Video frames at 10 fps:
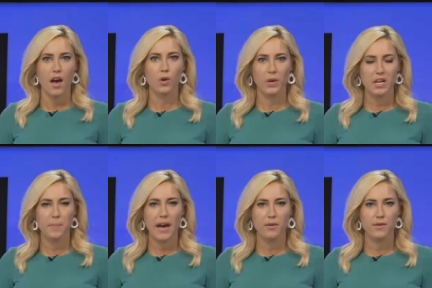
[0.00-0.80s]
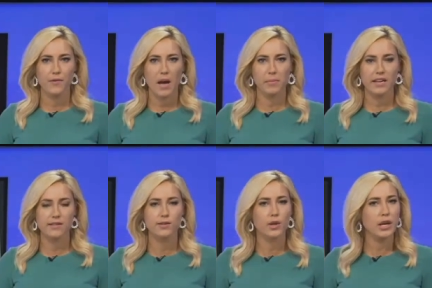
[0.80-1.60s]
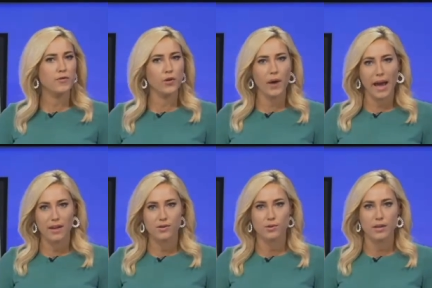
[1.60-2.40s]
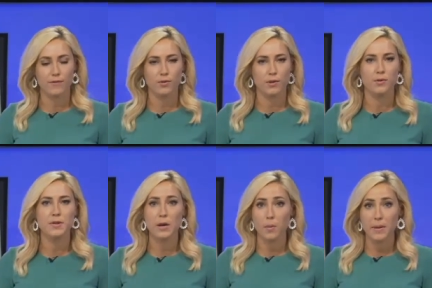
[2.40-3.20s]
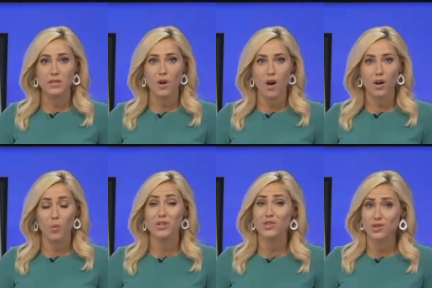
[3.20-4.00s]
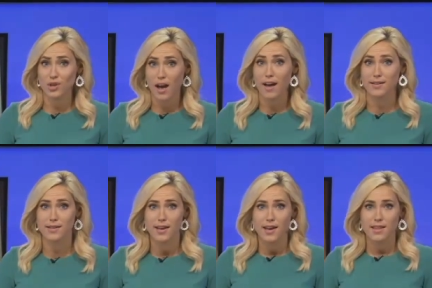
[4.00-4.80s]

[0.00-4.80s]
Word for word: A Greenup County family is looking for answers after their therapy dog was shot.